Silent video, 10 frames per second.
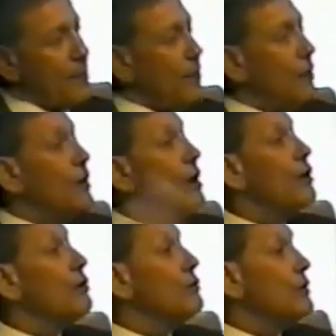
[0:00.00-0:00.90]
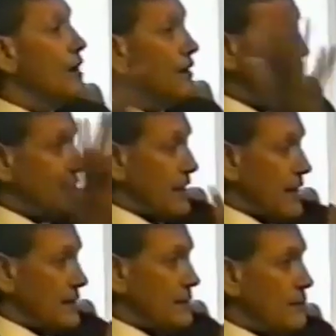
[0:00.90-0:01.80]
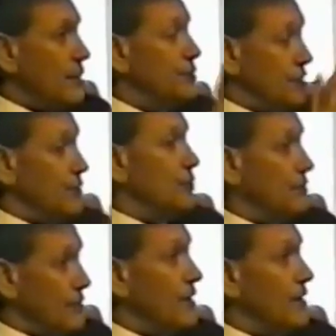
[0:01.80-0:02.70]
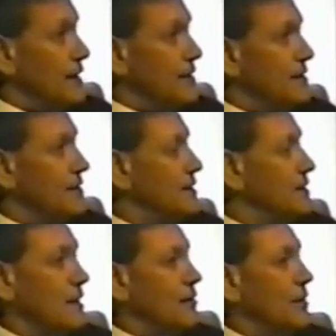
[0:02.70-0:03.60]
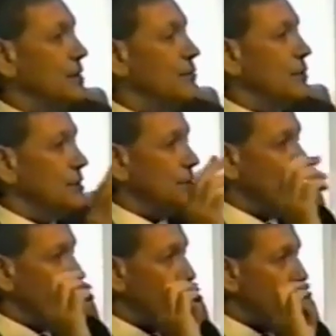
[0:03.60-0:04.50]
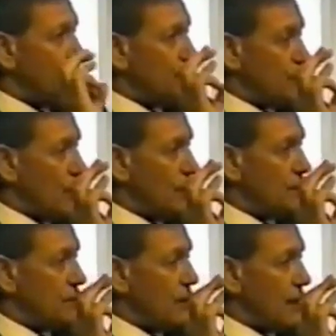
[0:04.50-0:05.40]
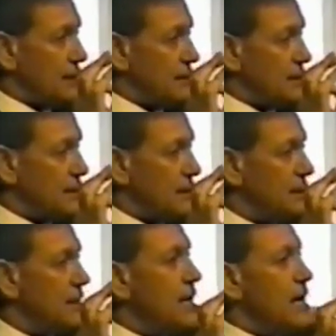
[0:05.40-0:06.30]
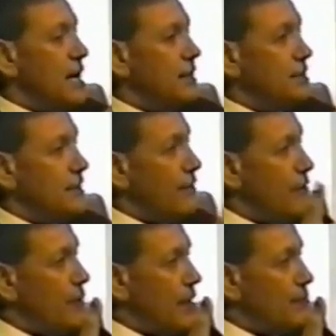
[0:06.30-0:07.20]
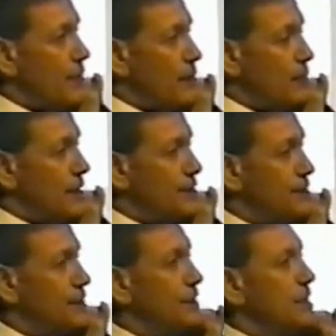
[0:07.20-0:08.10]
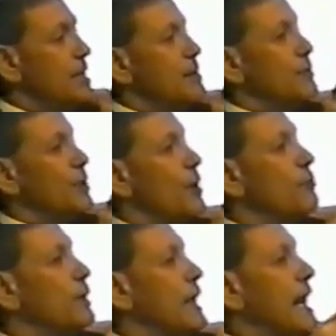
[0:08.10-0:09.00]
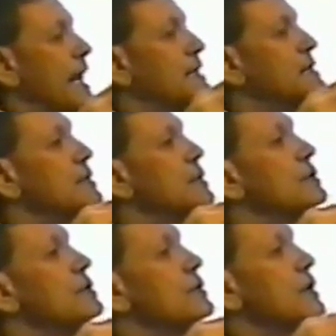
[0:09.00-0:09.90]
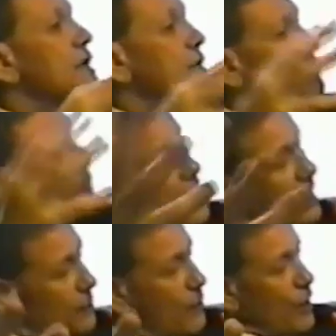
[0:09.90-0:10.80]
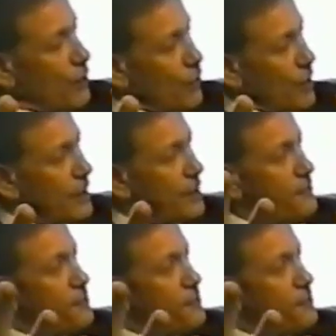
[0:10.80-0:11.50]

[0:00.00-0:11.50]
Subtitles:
So her whole life changed, but she would have died, there's no question, because this is a very precise science, this is. It's never been published, but I plan, as part of my work,